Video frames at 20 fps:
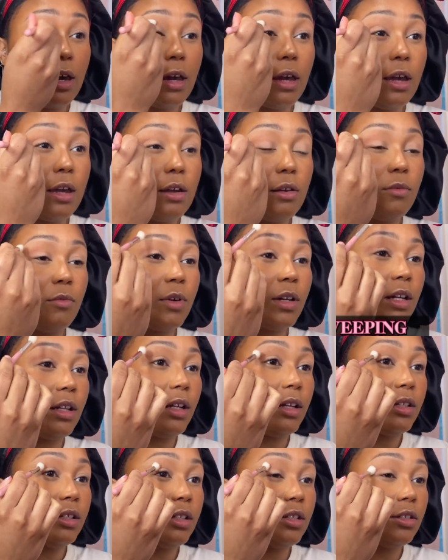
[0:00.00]
And what I
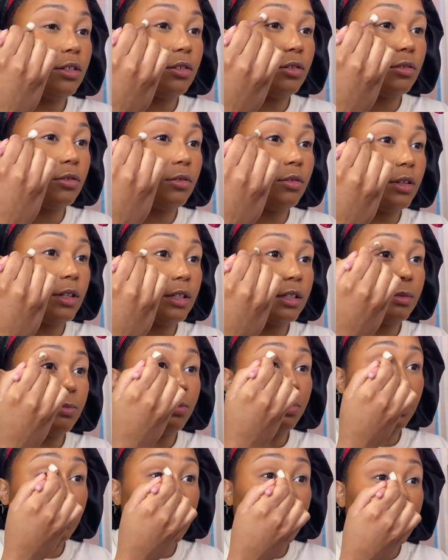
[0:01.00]
like to do is
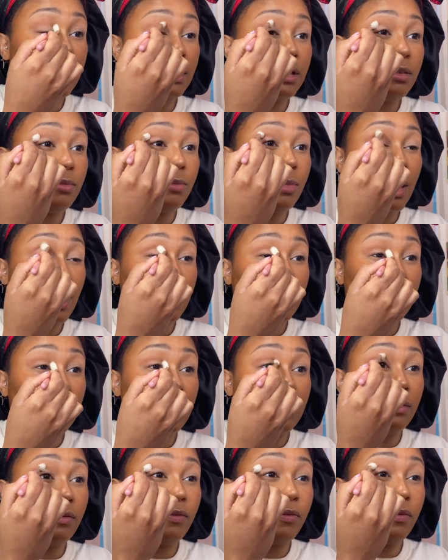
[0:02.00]
blend back
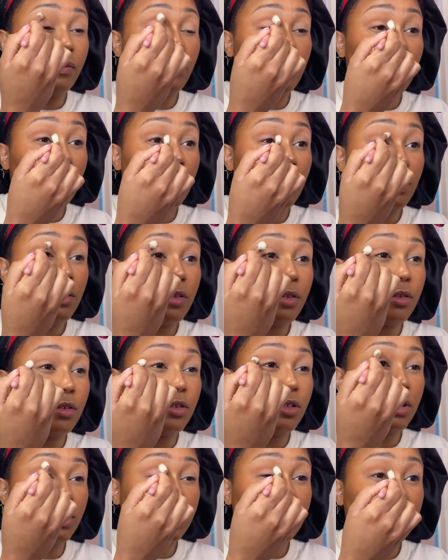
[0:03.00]
and forth
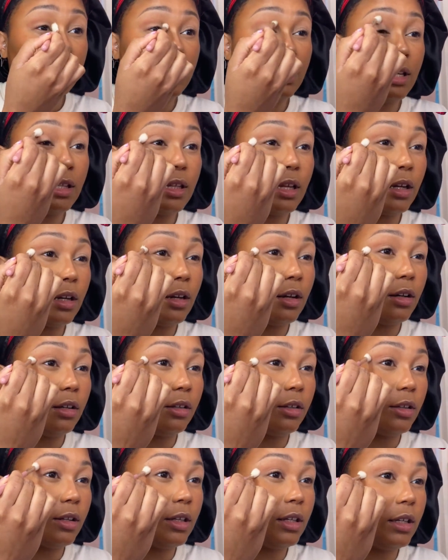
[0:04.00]
just to get that
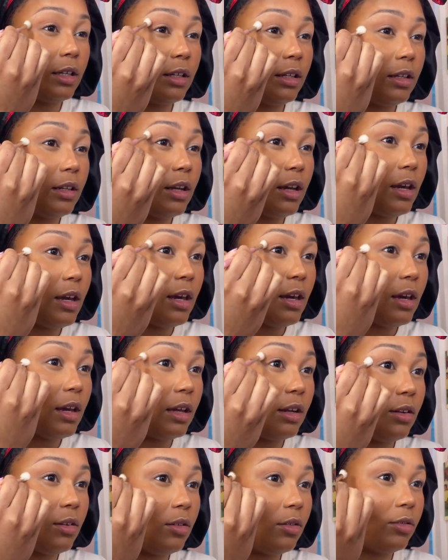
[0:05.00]
color in,
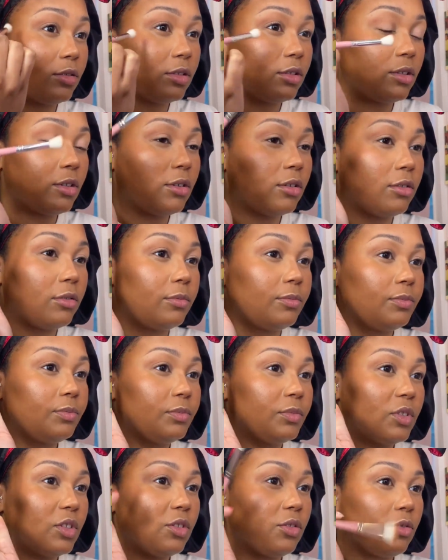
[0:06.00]
and also
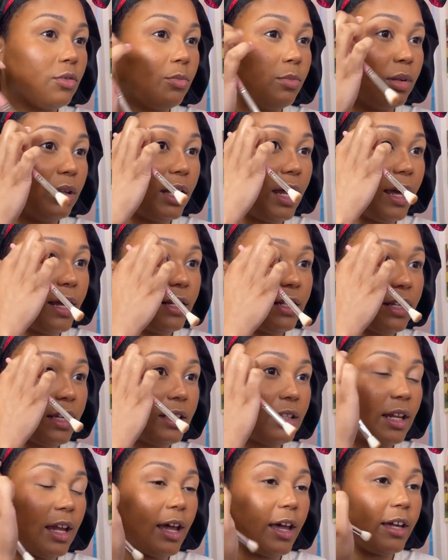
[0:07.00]
to blend
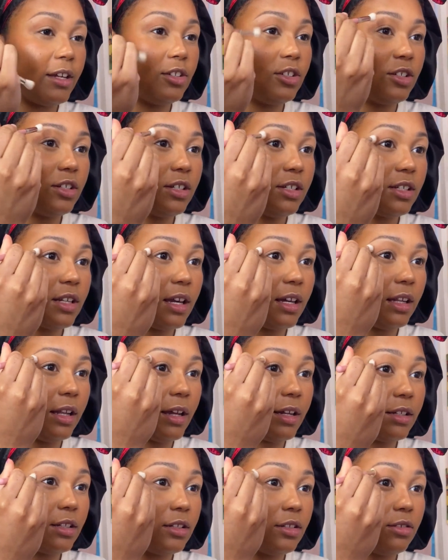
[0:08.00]
like the edges, I
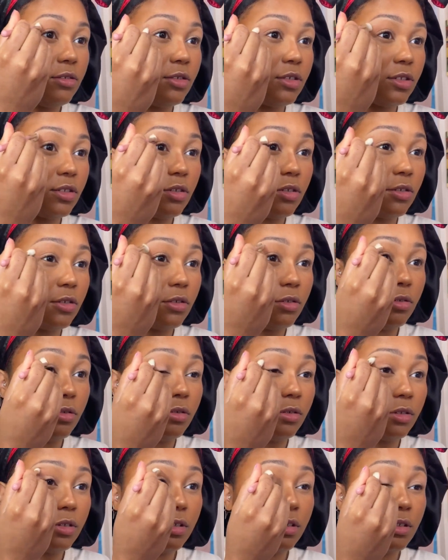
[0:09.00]
like to do
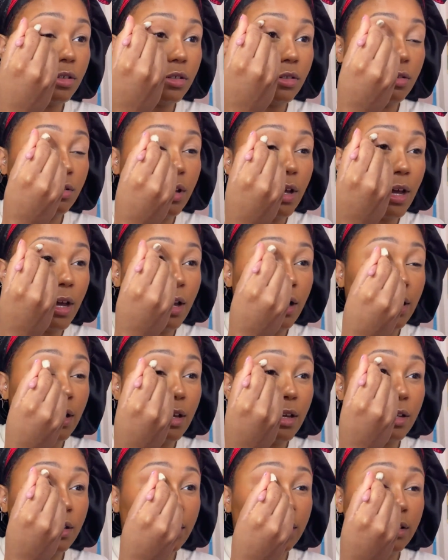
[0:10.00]
circles so that
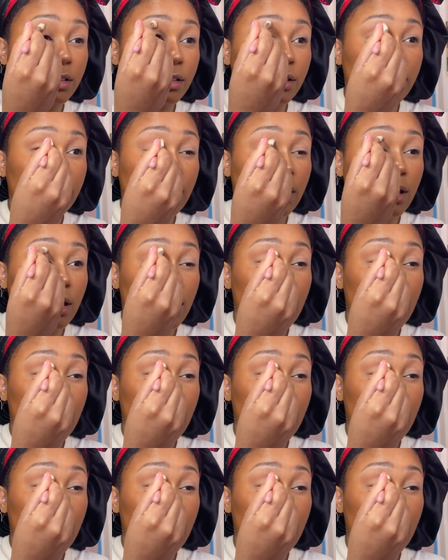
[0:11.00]
it is